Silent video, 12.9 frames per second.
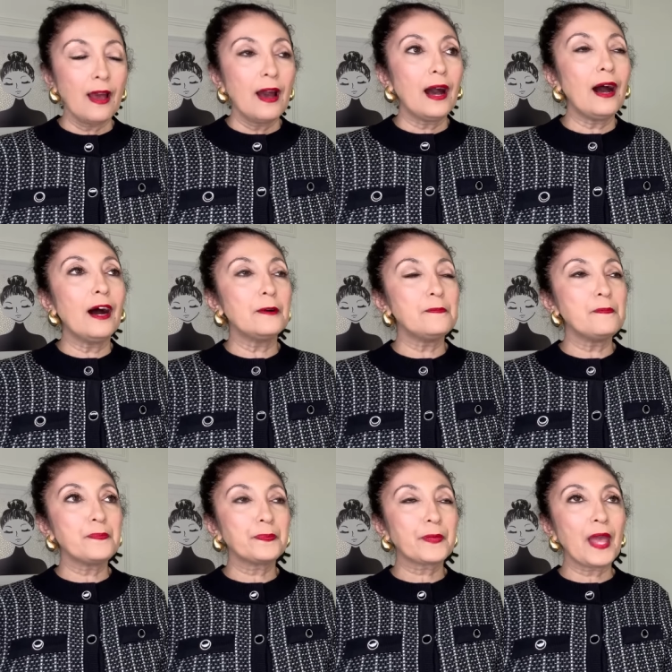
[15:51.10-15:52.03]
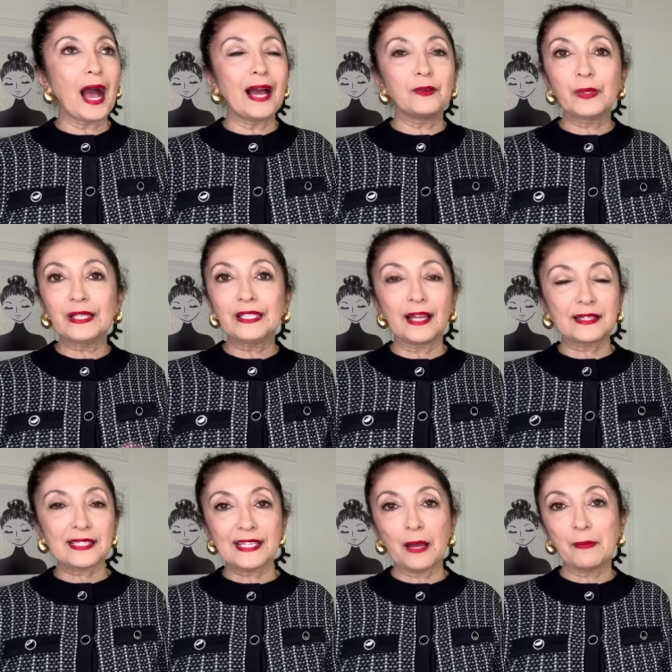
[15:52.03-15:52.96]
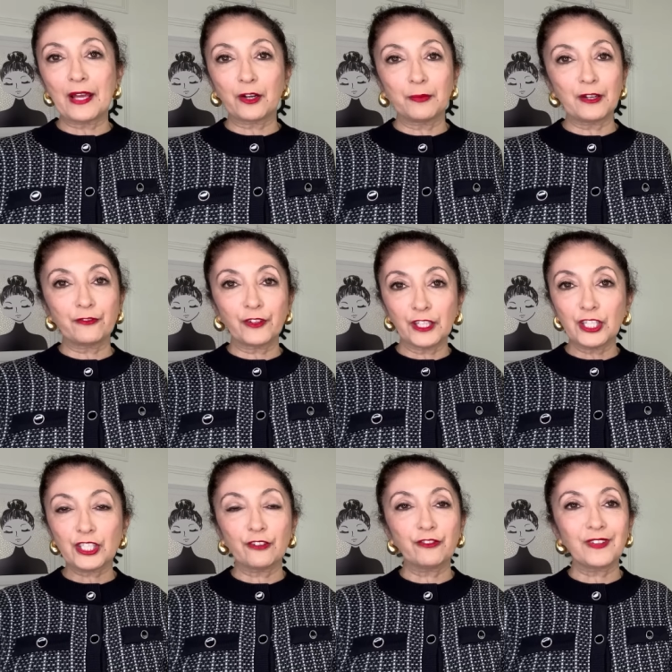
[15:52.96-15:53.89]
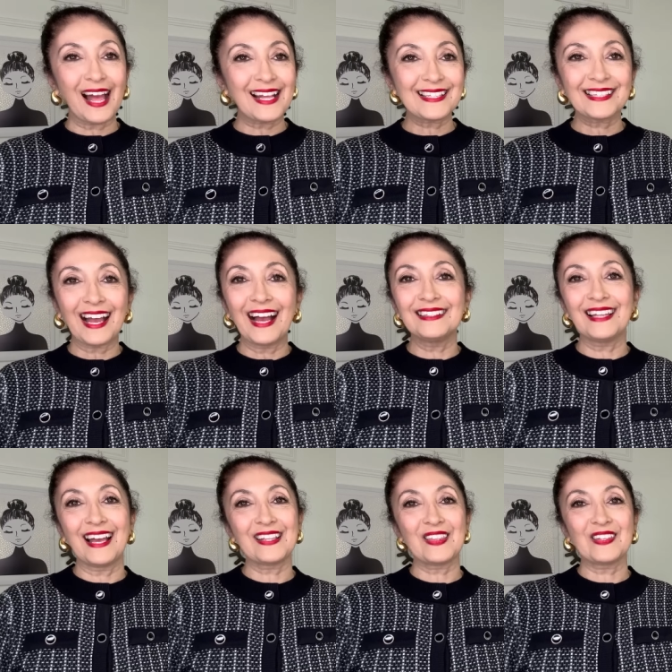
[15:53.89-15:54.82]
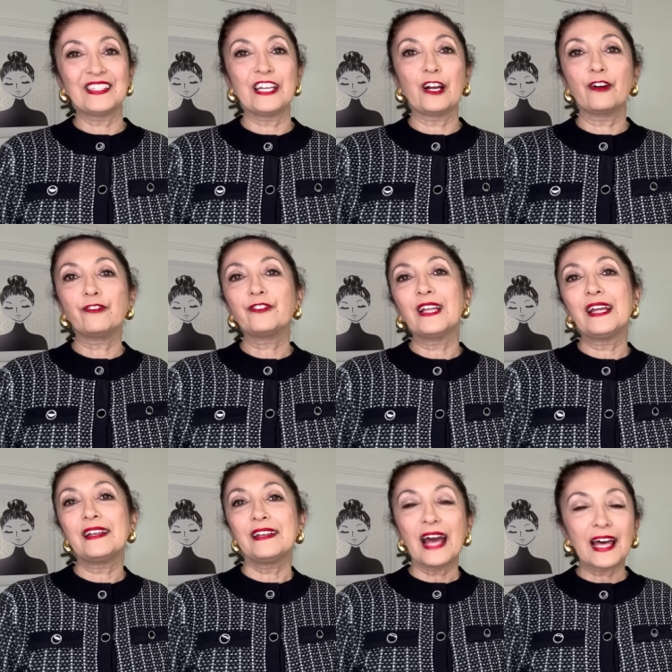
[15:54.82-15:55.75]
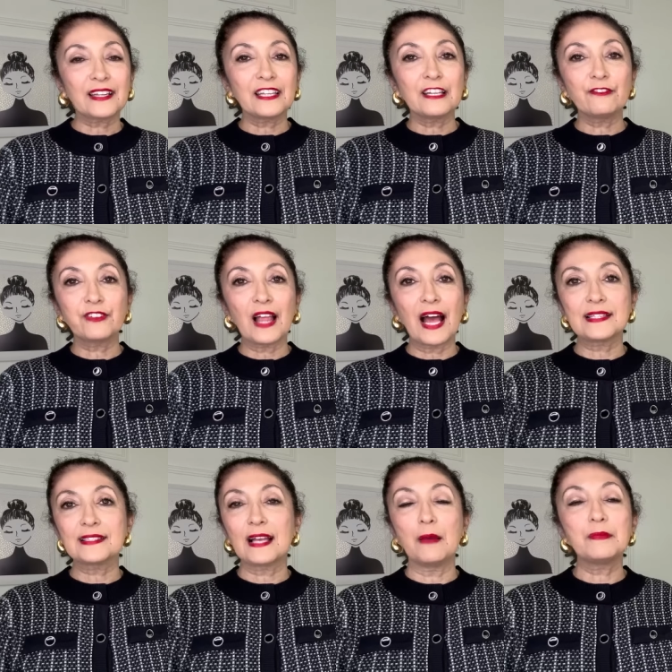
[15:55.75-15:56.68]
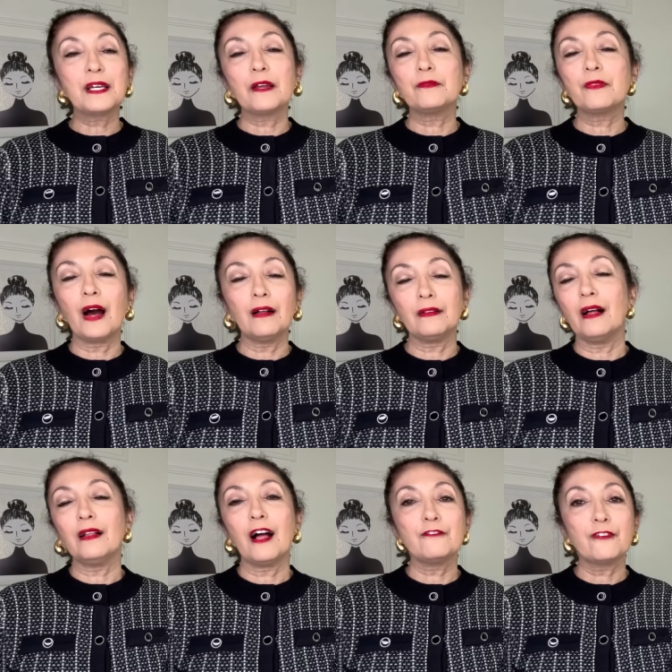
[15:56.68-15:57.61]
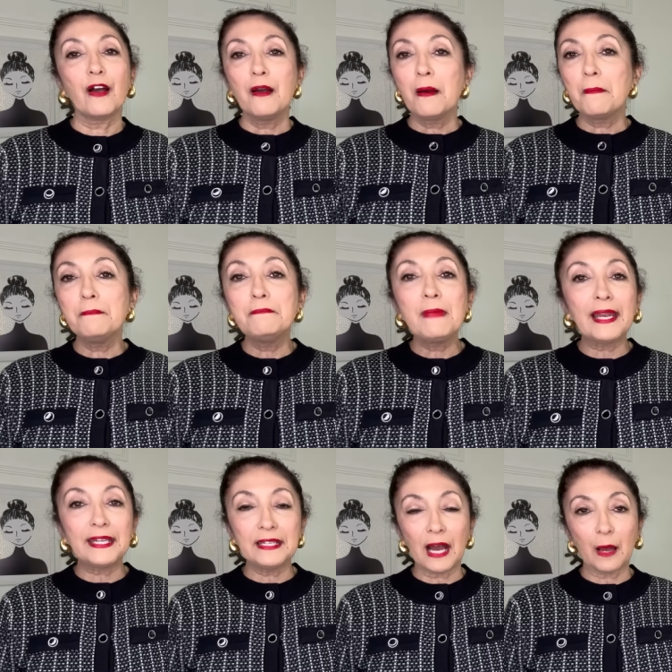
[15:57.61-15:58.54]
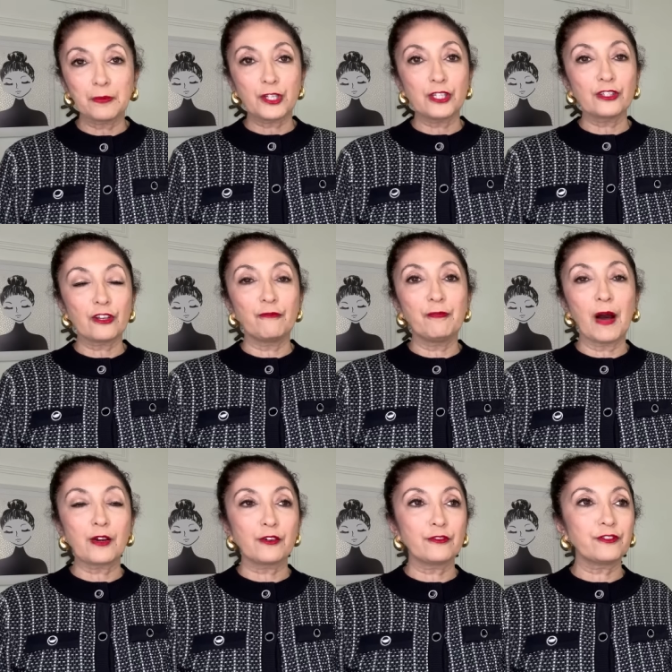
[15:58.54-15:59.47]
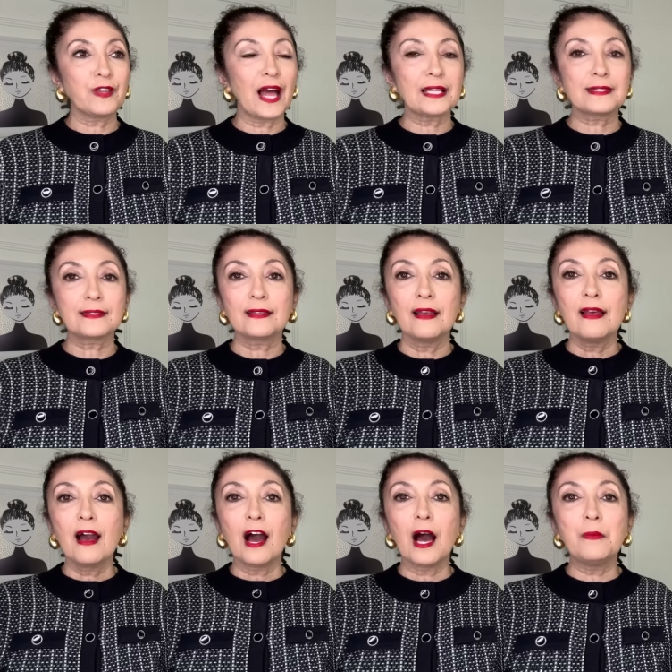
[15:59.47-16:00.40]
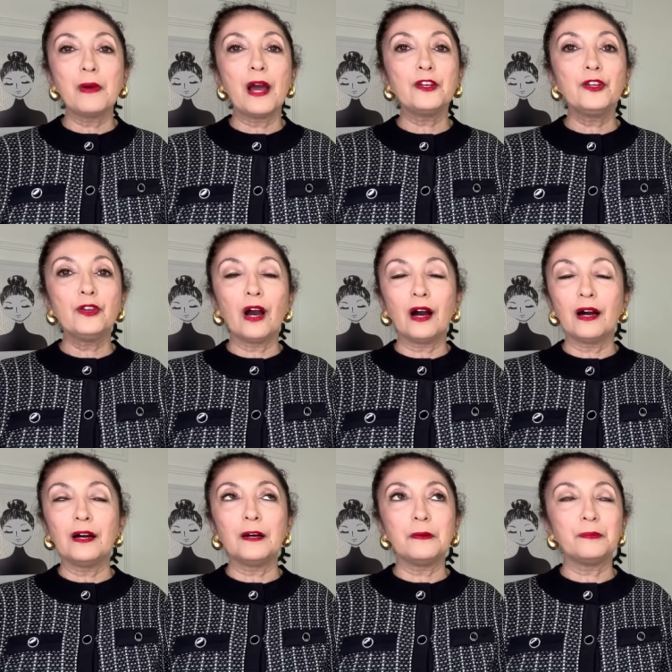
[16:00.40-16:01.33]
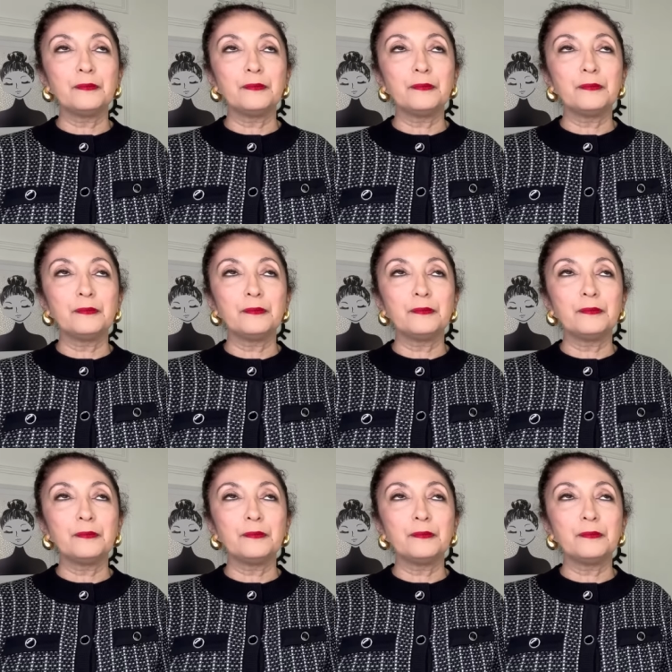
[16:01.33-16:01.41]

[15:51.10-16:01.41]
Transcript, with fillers: Um, I really like the Sam Edelman Felicia flats. I like the Sarah Flint Natalie flats. I'm gonna. I'll, I'll have many options of modern flats. Um, and, uh,